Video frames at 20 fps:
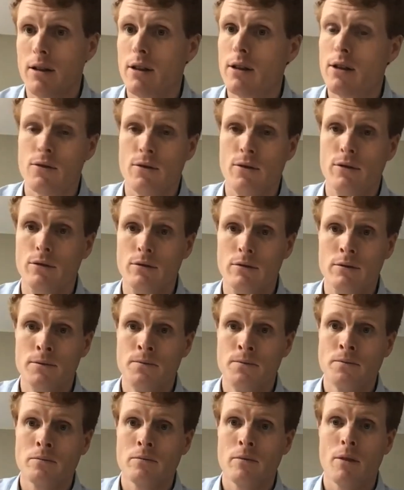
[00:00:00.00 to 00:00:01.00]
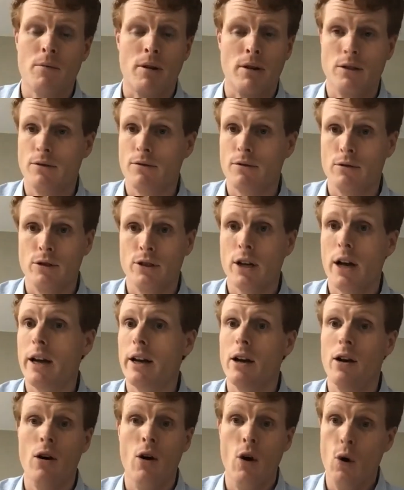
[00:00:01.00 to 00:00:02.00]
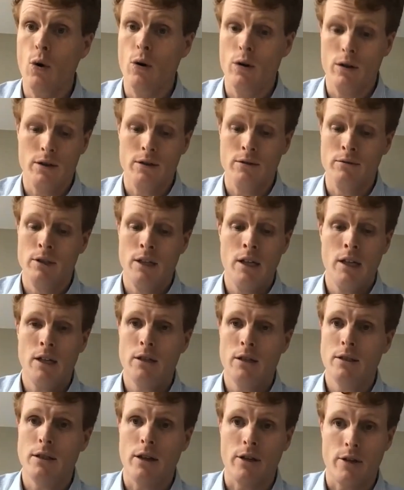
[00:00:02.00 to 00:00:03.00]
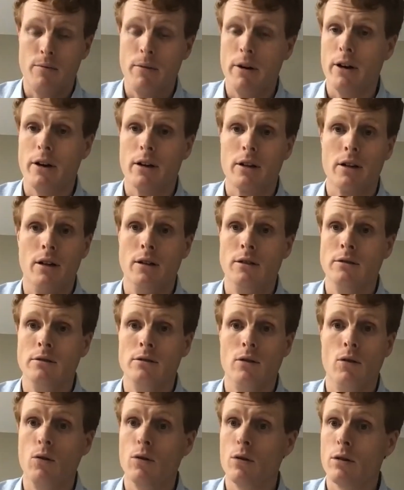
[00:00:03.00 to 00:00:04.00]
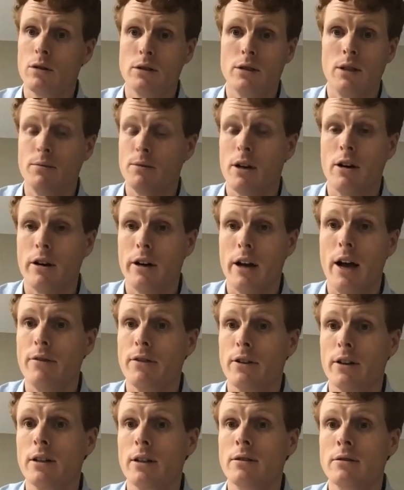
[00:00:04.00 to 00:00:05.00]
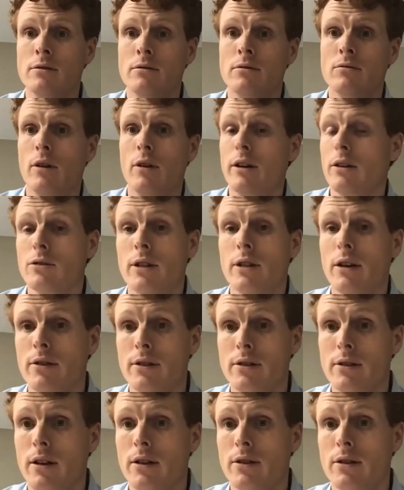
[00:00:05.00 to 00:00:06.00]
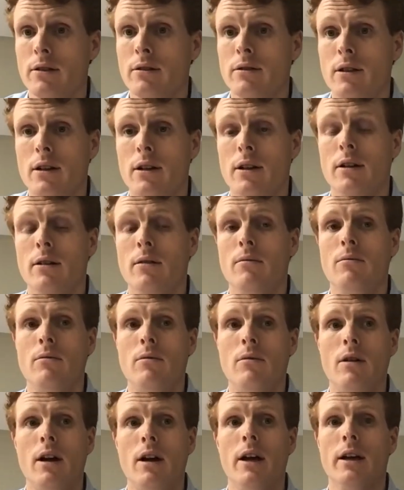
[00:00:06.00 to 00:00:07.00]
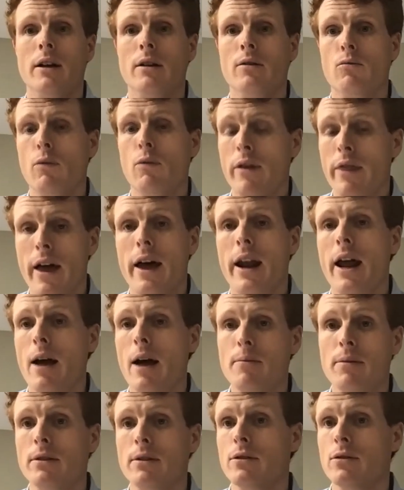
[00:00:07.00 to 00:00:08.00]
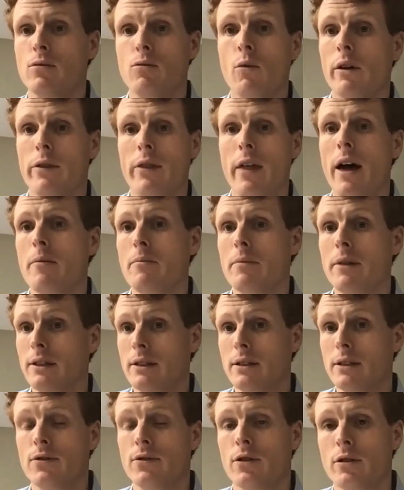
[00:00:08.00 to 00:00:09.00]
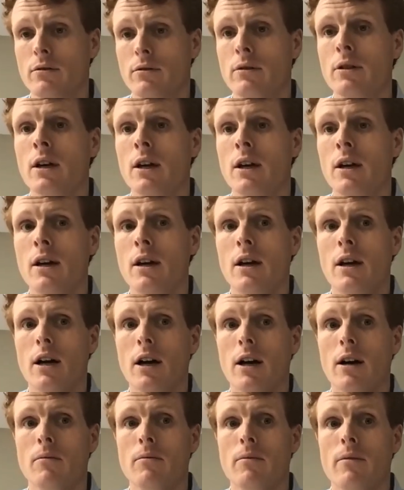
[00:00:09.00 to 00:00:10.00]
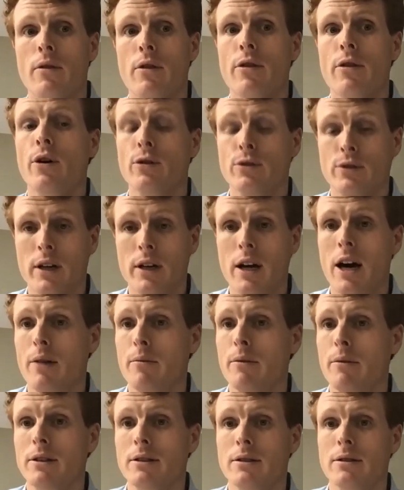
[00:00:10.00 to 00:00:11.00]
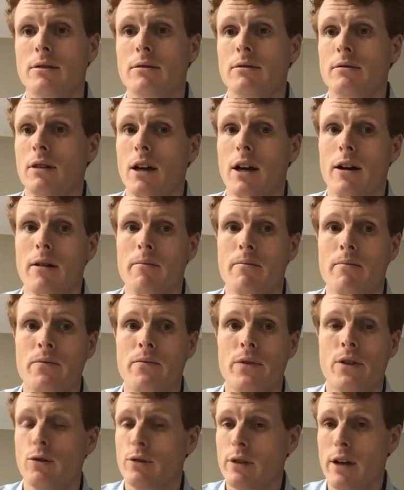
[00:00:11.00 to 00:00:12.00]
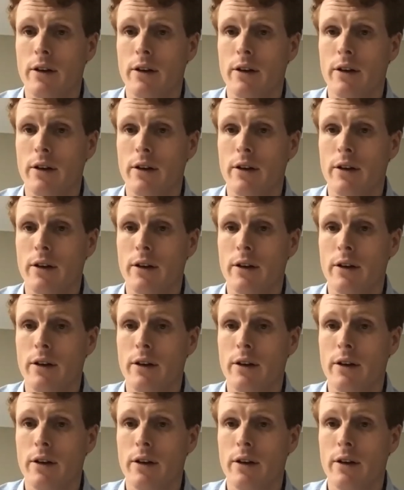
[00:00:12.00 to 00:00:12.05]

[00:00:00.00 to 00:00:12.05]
Through parts of rural China or South America or Sub-Saharan Africa, right? Southeast Asia. And when that happens, what that means for those economies, those